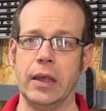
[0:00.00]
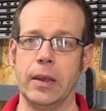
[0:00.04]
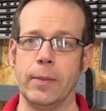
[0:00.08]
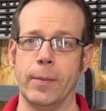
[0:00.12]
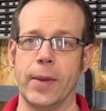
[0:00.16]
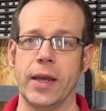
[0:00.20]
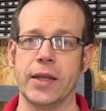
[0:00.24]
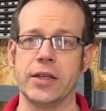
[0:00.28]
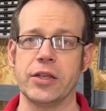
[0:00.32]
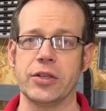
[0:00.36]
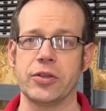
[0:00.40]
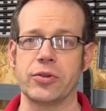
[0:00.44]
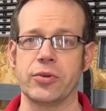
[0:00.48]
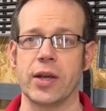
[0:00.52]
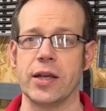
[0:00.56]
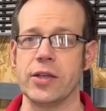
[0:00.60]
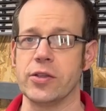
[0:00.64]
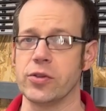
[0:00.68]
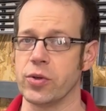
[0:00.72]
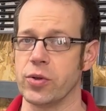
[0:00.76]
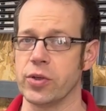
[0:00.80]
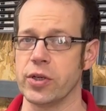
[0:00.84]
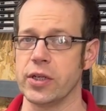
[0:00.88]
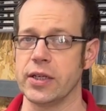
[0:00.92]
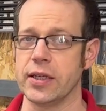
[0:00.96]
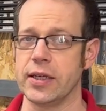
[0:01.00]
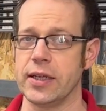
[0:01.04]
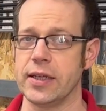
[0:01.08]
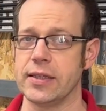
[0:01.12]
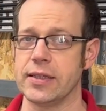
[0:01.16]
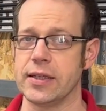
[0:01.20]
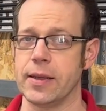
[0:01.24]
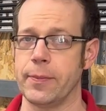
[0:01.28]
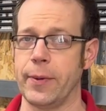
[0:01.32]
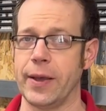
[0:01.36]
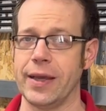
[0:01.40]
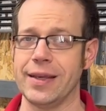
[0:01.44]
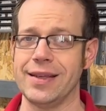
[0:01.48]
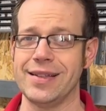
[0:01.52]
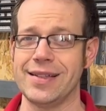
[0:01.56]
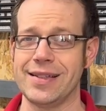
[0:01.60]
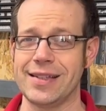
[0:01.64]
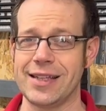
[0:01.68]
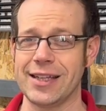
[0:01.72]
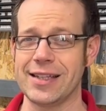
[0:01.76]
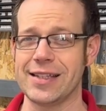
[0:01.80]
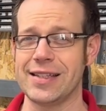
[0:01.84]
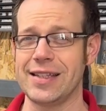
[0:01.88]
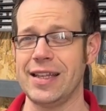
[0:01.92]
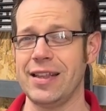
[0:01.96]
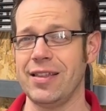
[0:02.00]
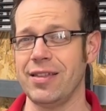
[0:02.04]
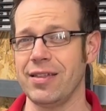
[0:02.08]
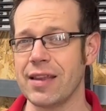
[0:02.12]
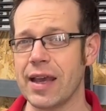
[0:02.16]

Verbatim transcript: Magistrates ordered her to pay sixty